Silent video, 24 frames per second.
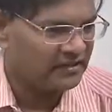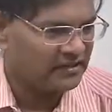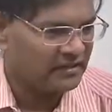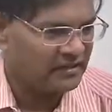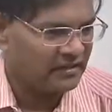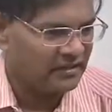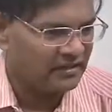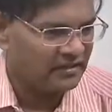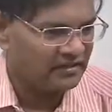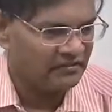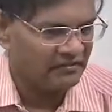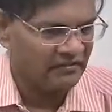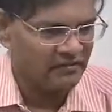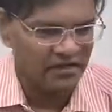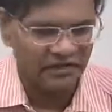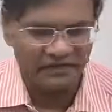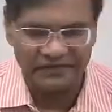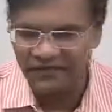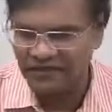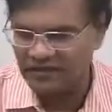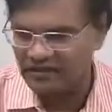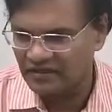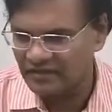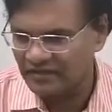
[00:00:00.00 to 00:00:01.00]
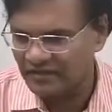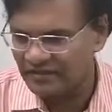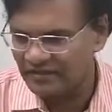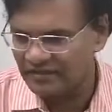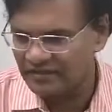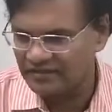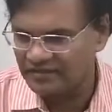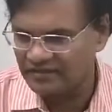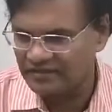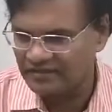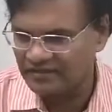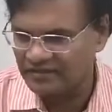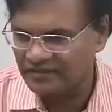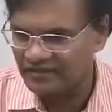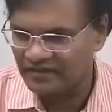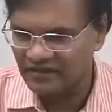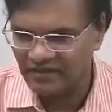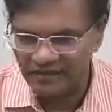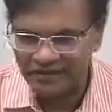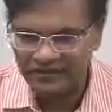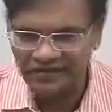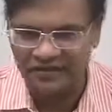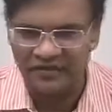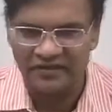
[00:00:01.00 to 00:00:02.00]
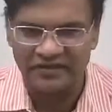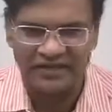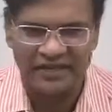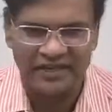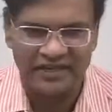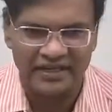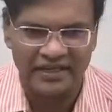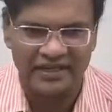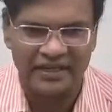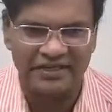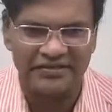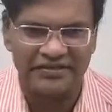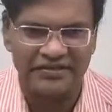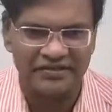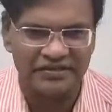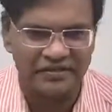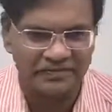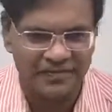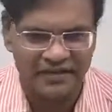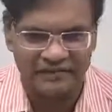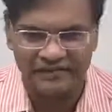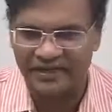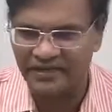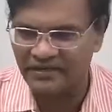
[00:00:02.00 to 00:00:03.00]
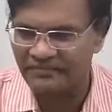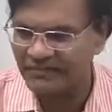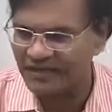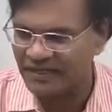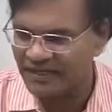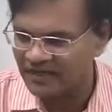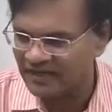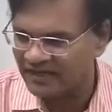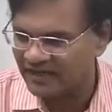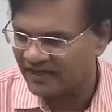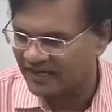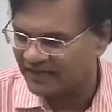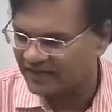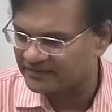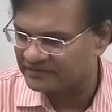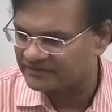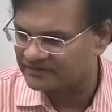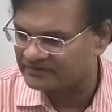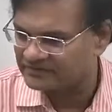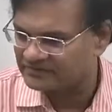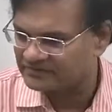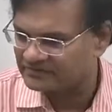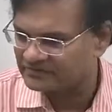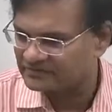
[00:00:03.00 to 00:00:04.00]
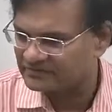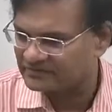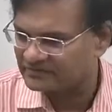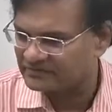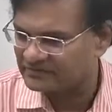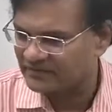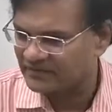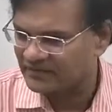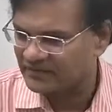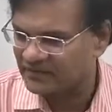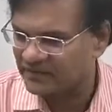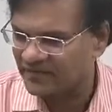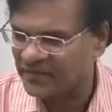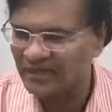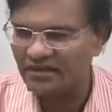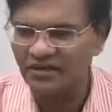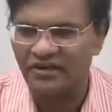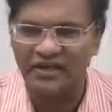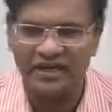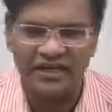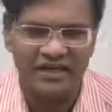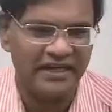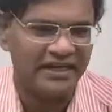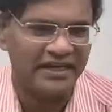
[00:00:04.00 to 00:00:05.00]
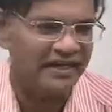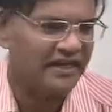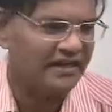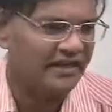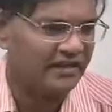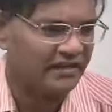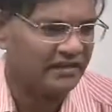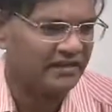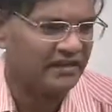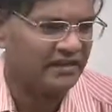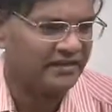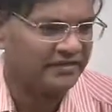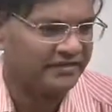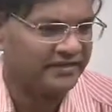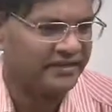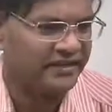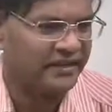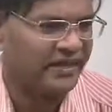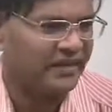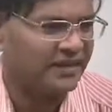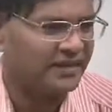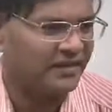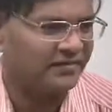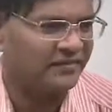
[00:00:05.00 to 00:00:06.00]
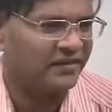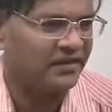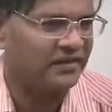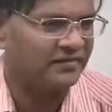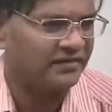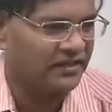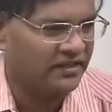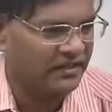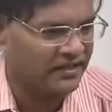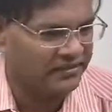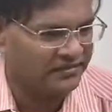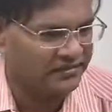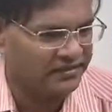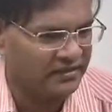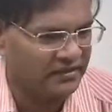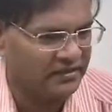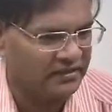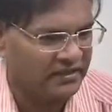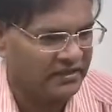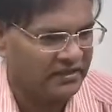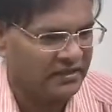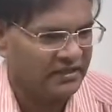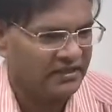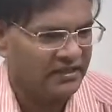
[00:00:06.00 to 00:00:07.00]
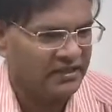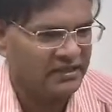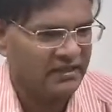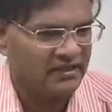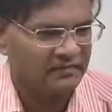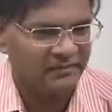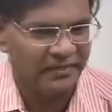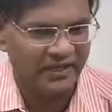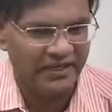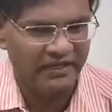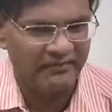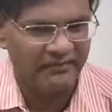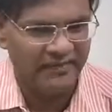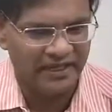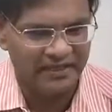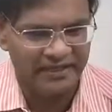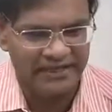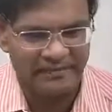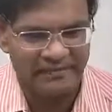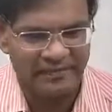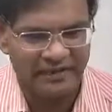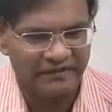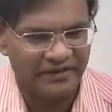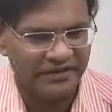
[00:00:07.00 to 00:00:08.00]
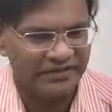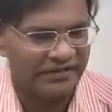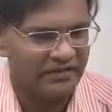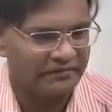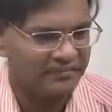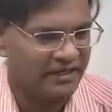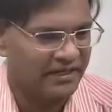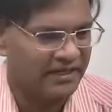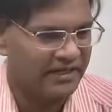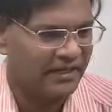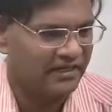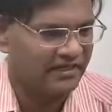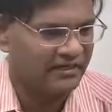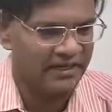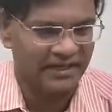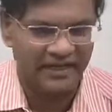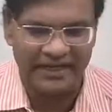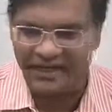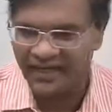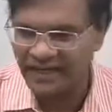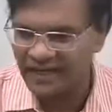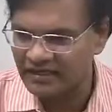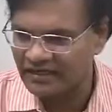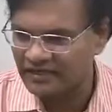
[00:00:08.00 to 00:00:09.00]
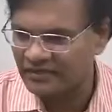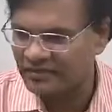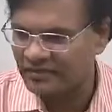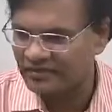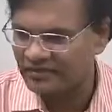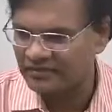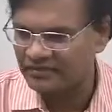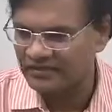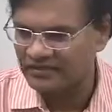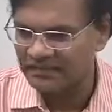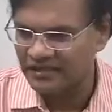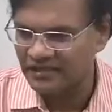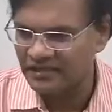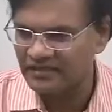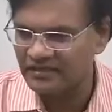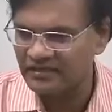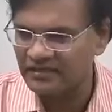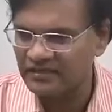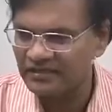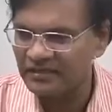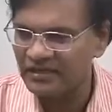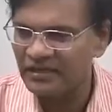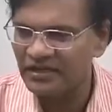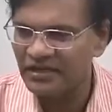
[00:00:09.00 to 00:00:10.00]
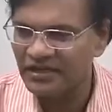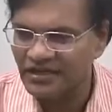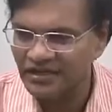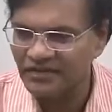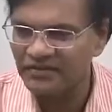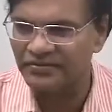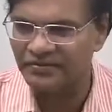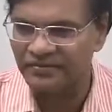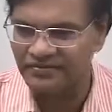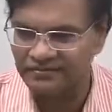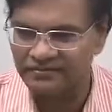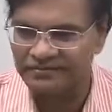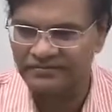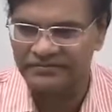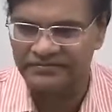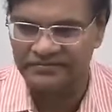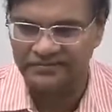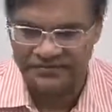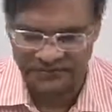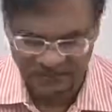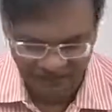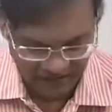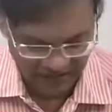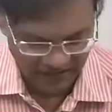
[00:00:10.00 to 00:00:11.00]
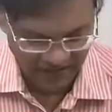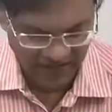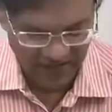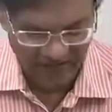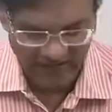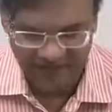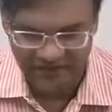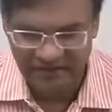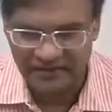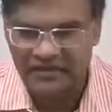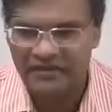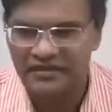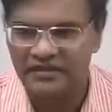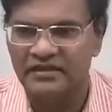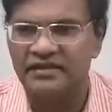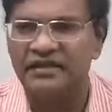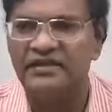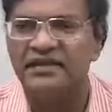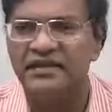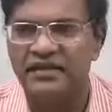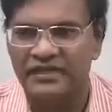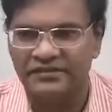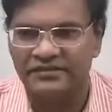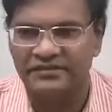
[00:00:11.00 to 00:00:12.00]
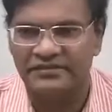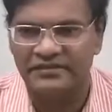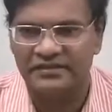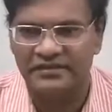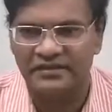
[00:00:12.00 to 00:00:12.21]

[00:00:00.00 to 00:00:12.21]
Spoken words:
what we call laws, rules and regulations to prevent money laundering. Accordingly, India also had come out with this Pmla, Prevention of Money Laundering Act 2002, right? Yes.